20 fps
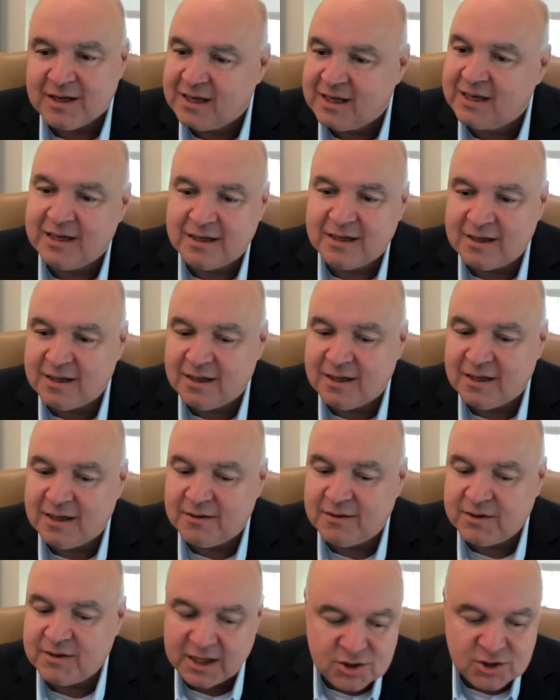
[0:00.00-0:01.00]
And uh,
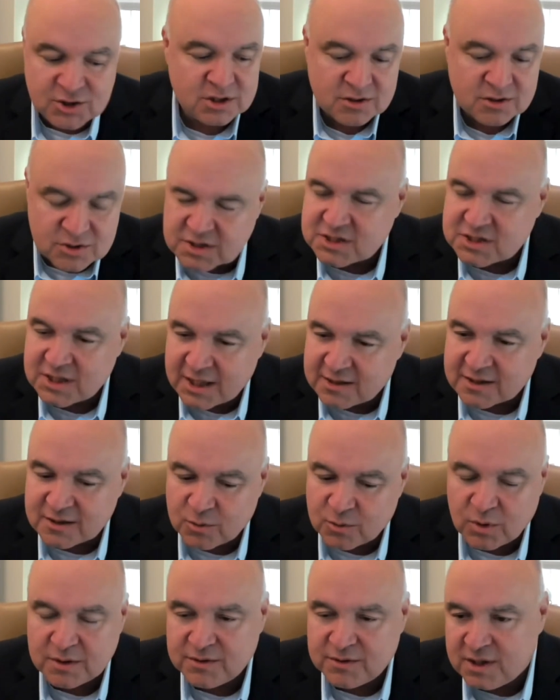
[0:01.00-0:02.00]
the engineers are
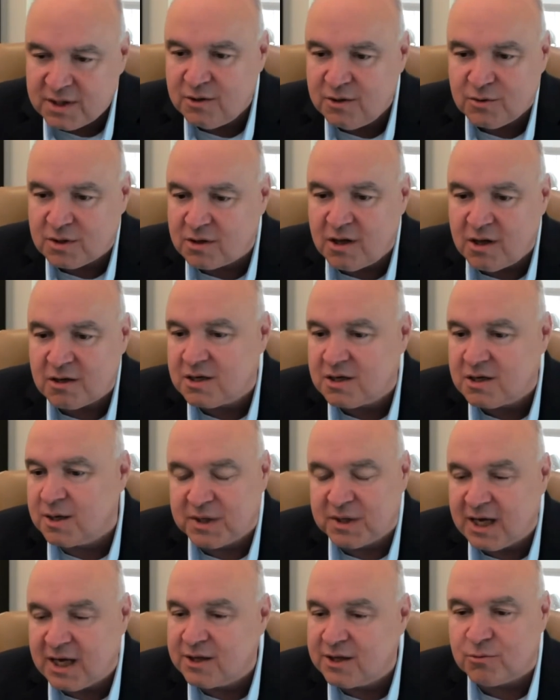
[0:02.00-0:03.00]
excited. The one thing you can all
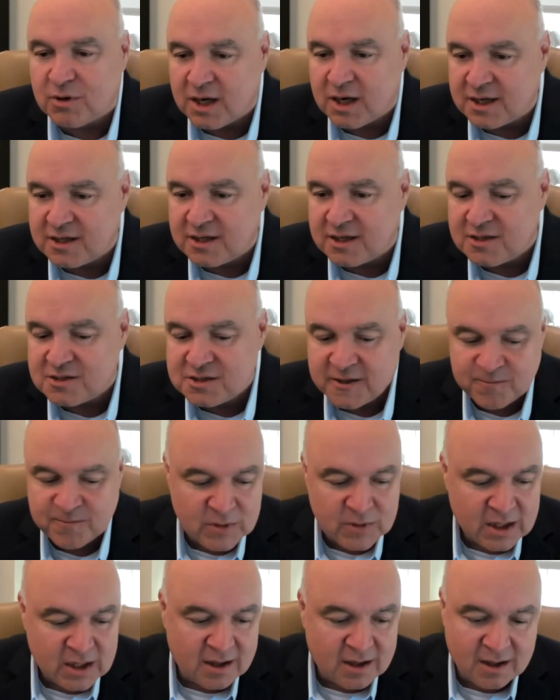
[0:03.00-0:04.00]
come together on is
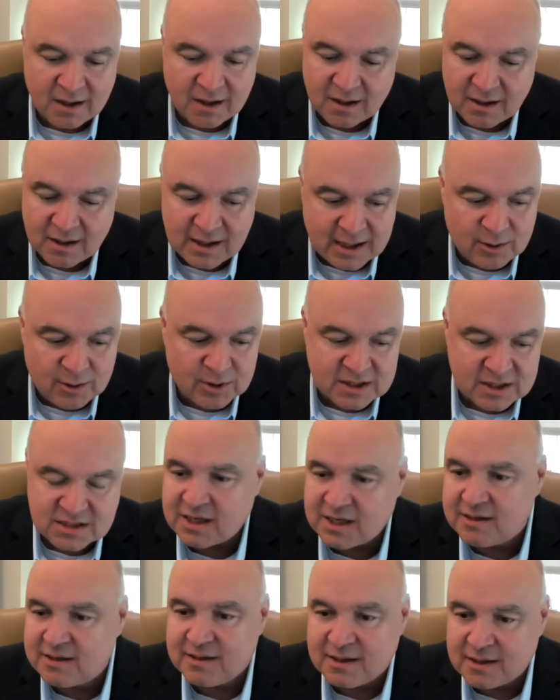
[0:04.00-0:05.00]
uh, how
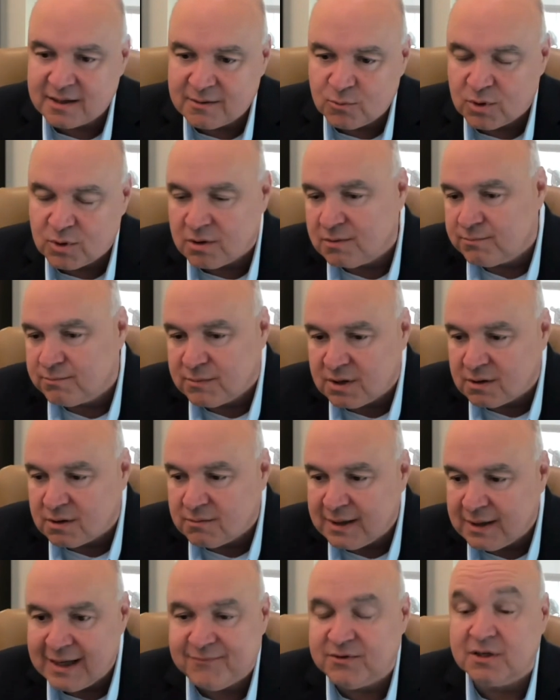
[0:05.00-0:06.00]
exciting we're. You
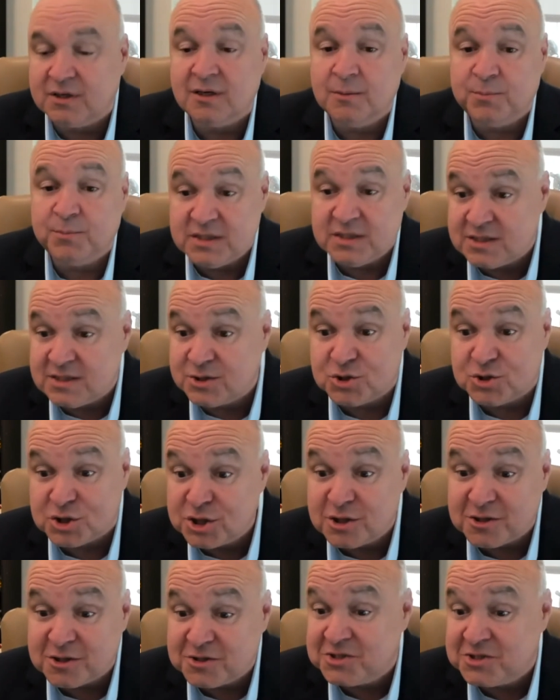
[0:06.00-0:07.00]
know, half the company's
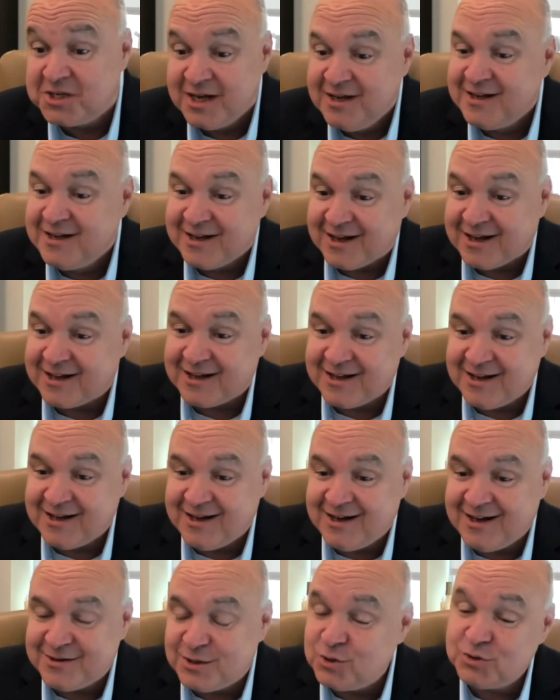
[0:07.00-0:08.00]
engineers.
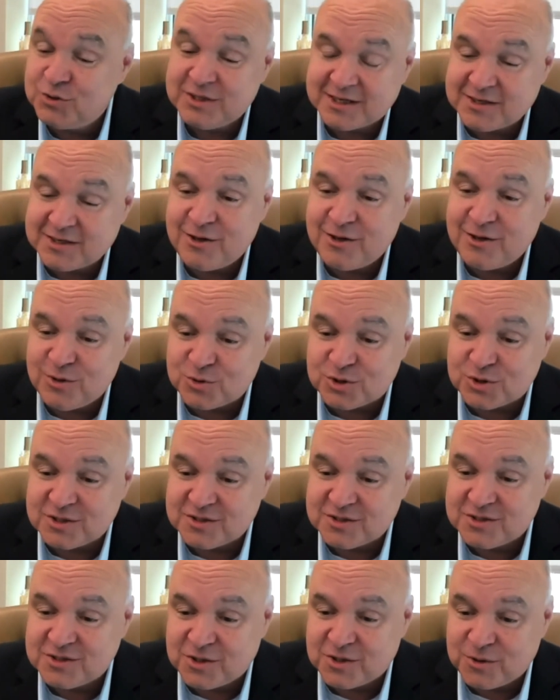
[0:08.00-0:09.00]
Uh, the new
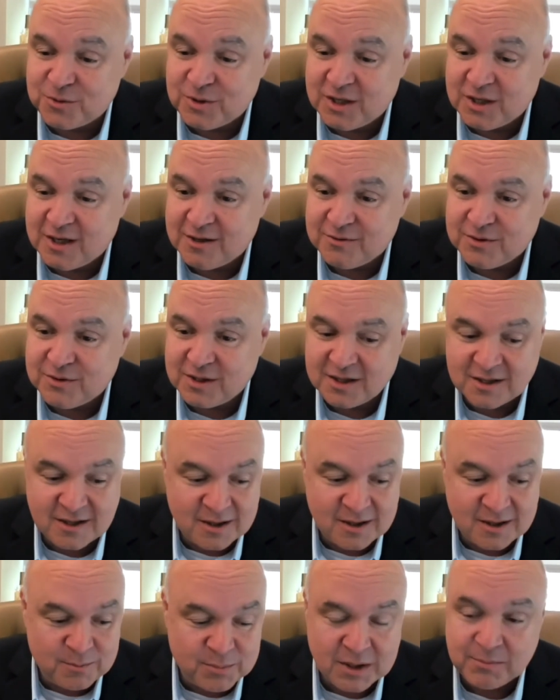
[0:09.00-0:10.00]
technologies. So uh,
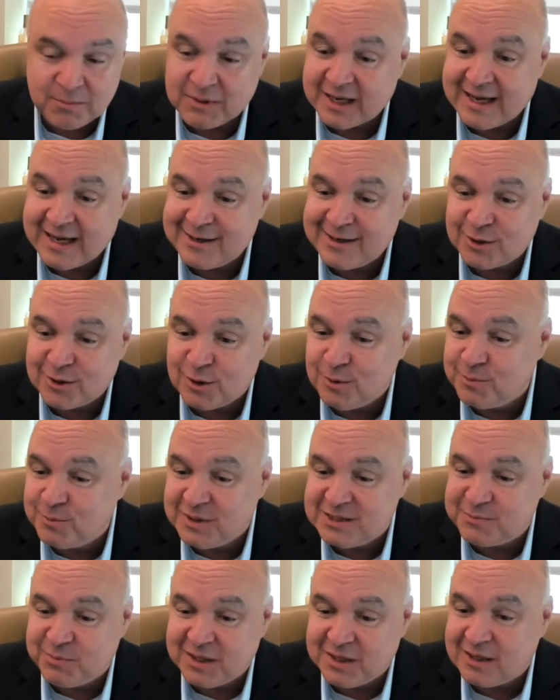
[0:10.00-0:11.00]
think uh, big mechanical
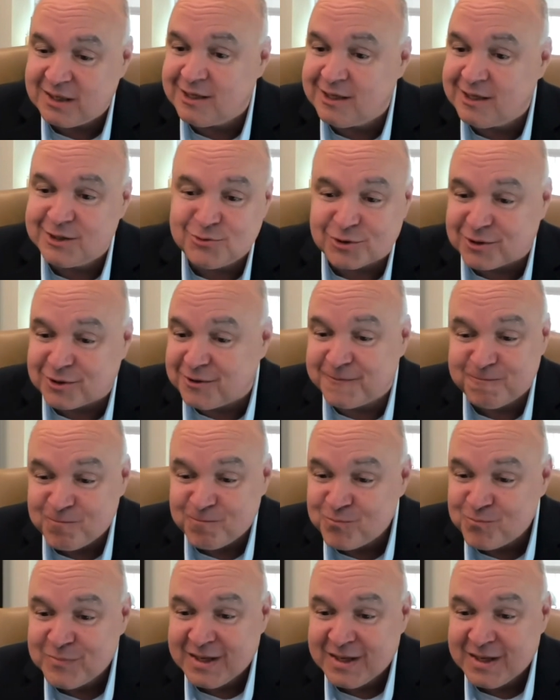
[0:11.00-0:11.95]
meets big electrical.